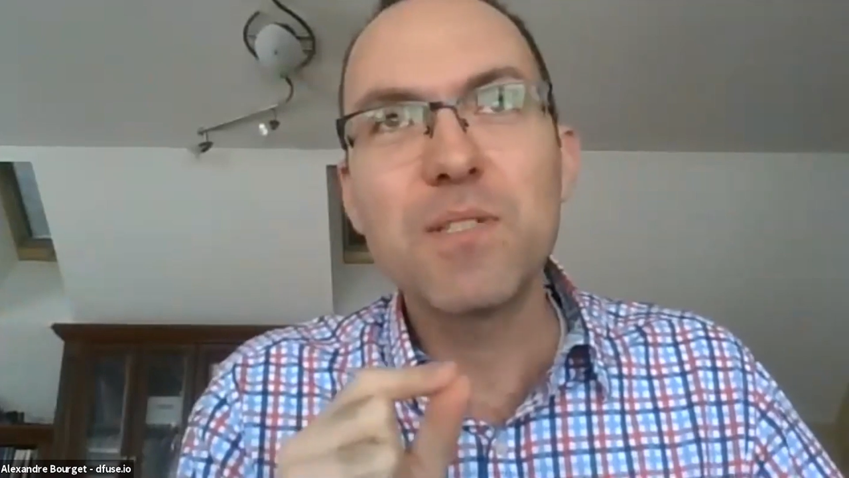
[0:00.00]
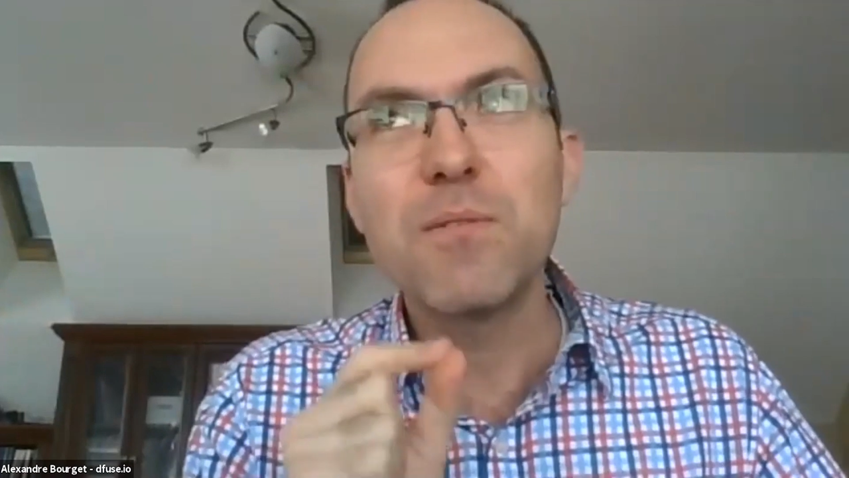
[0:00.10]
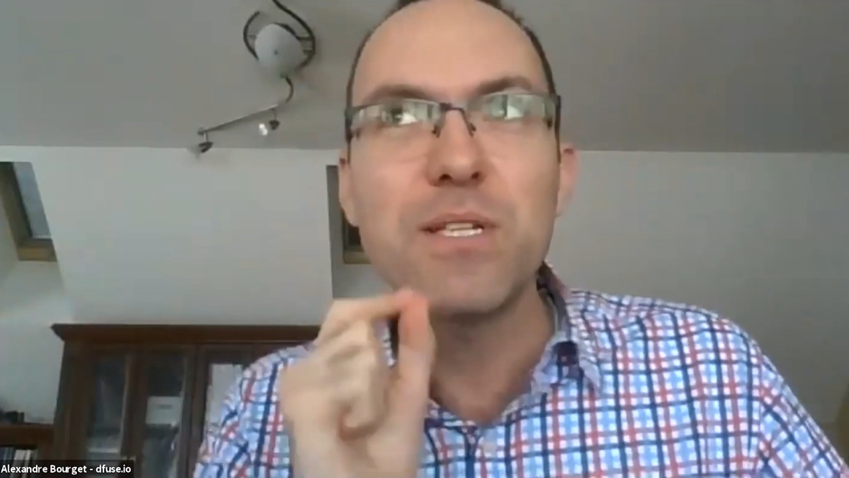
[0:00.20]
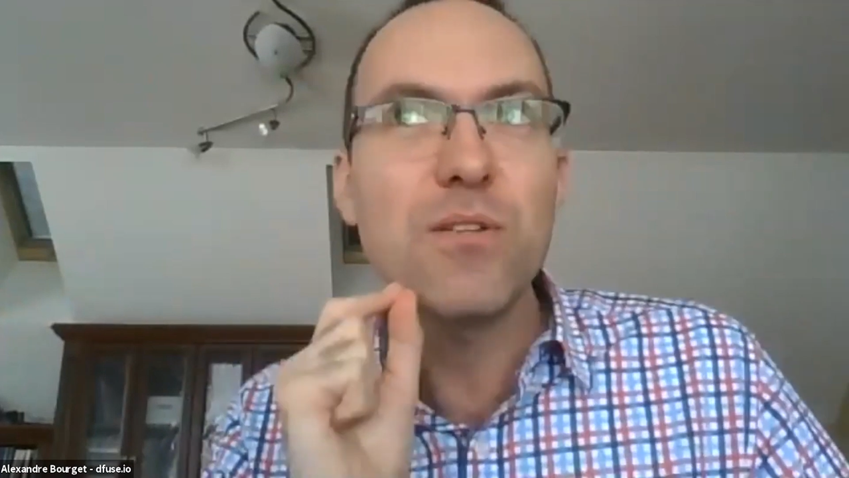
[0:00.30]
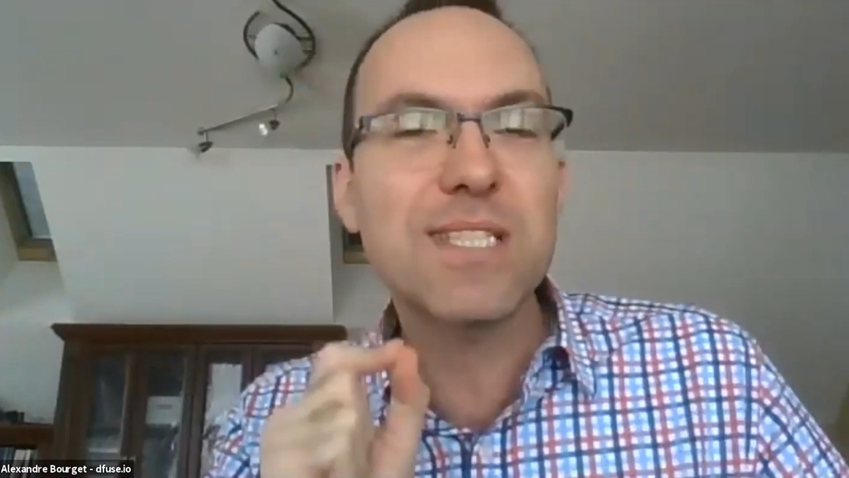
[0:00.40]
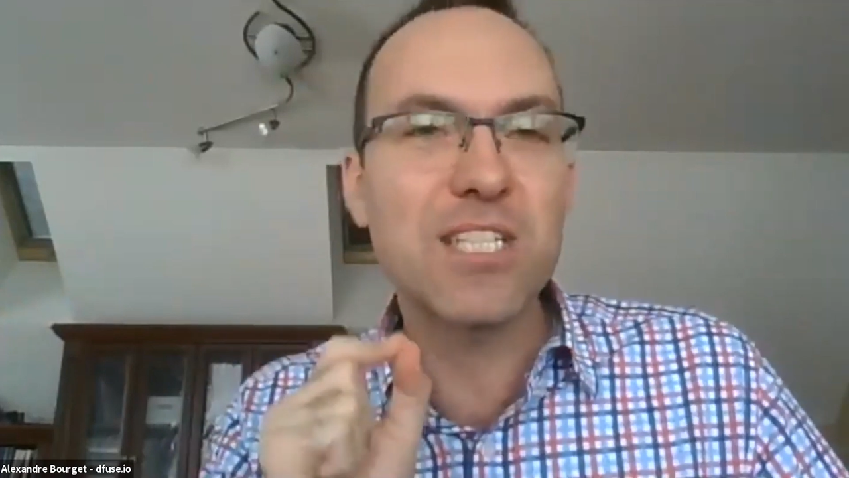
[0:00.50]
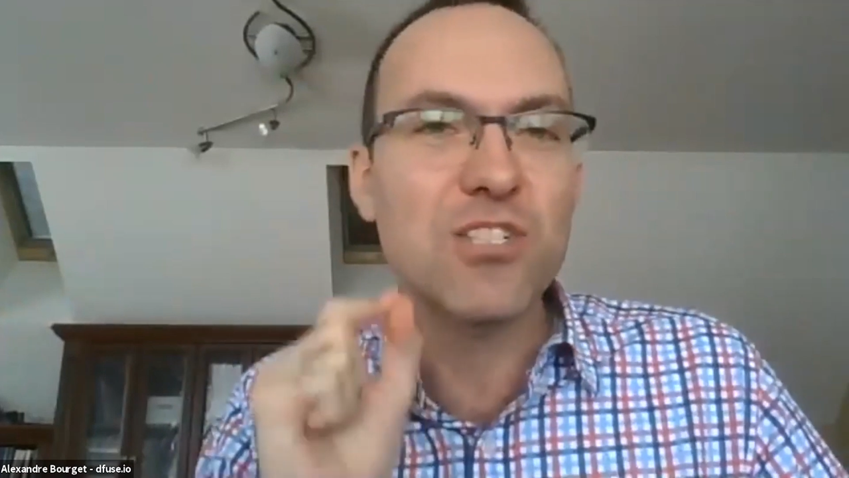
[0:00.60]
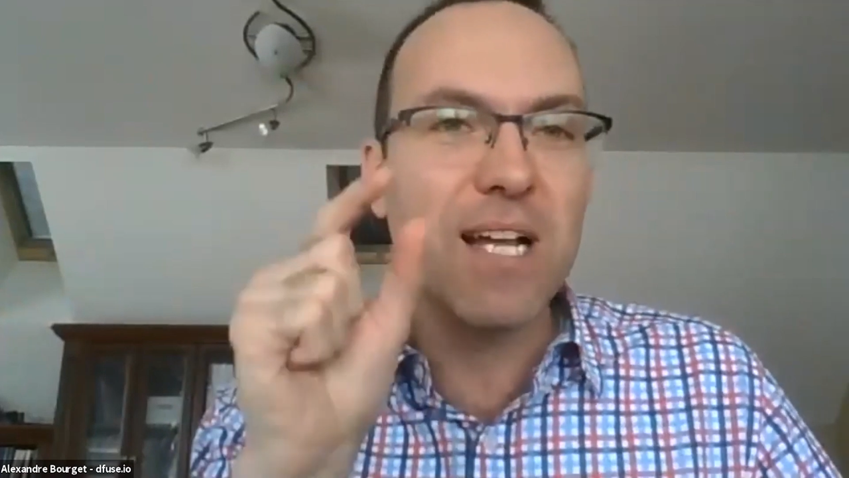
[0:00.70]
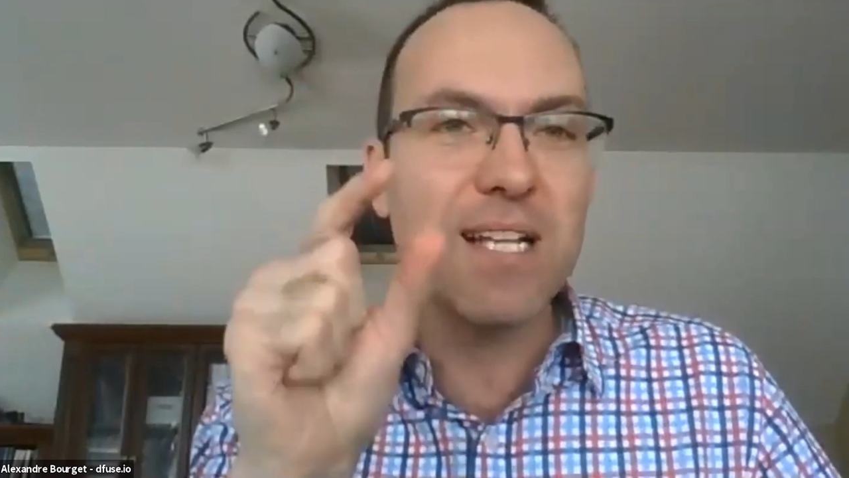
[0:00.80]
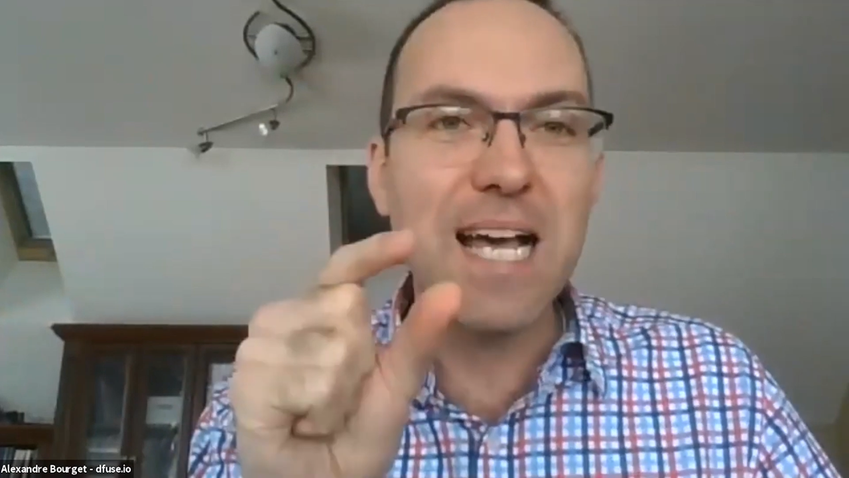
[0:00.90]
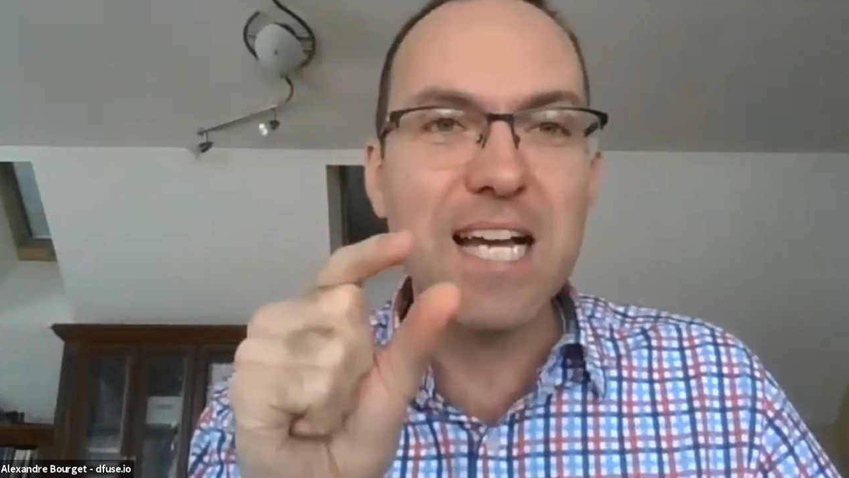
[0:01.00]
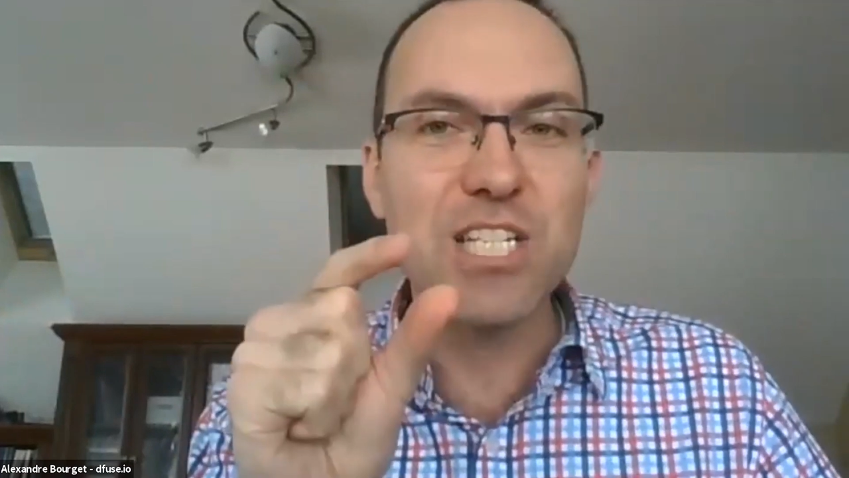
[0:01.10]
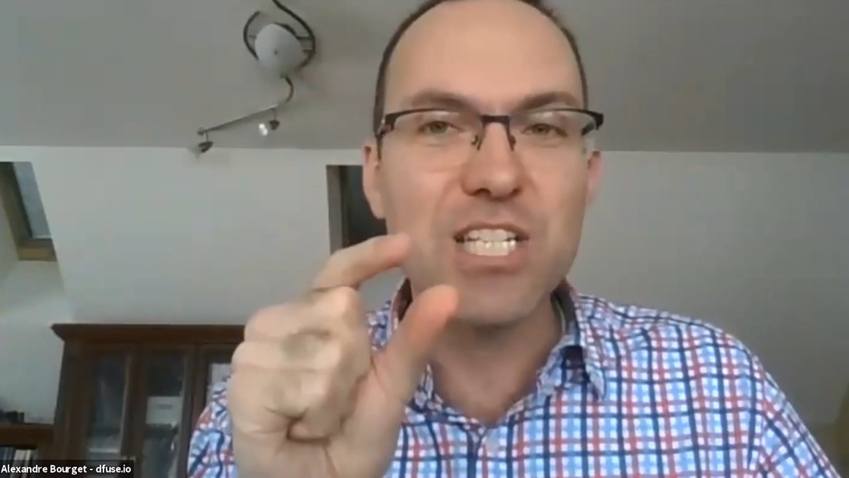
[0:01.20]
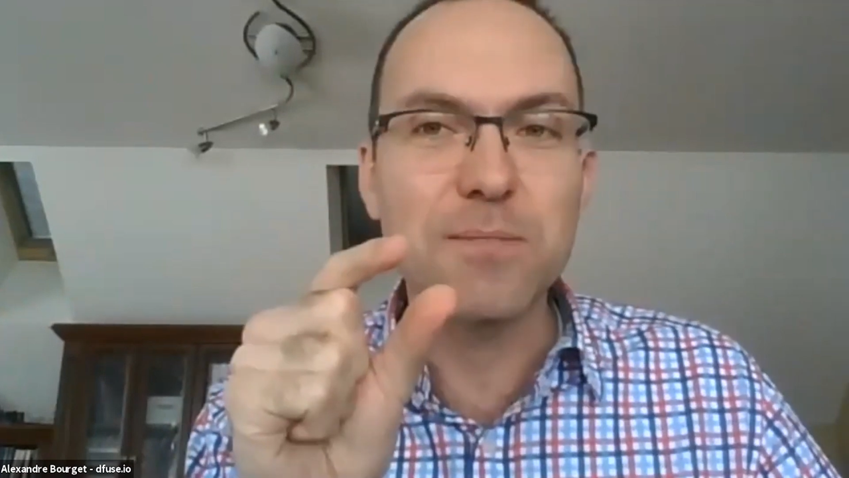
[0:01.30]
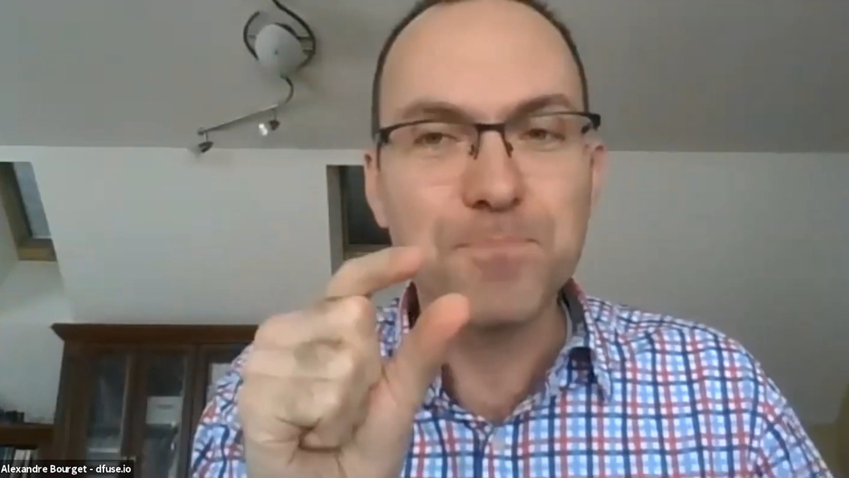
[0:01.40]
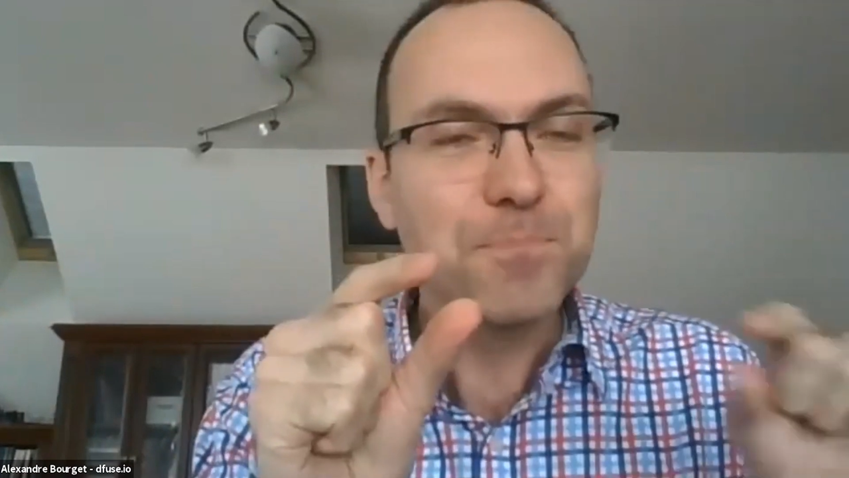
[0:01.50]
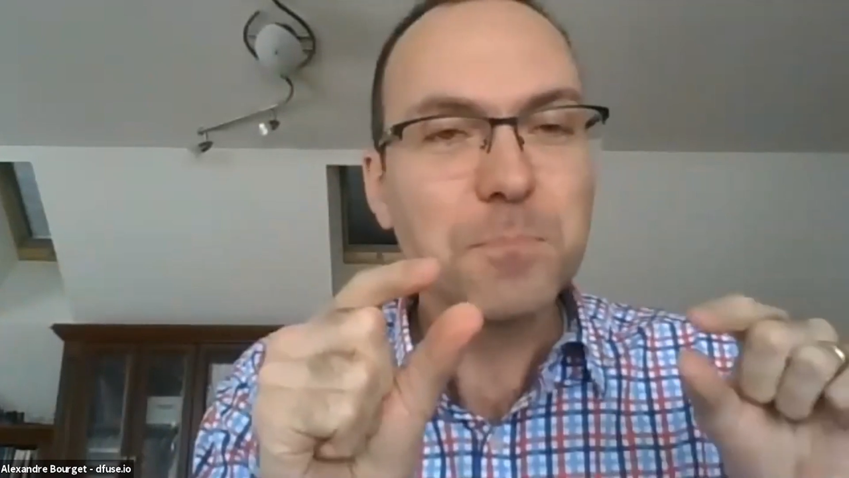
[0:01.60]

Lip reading: when you send a transaction,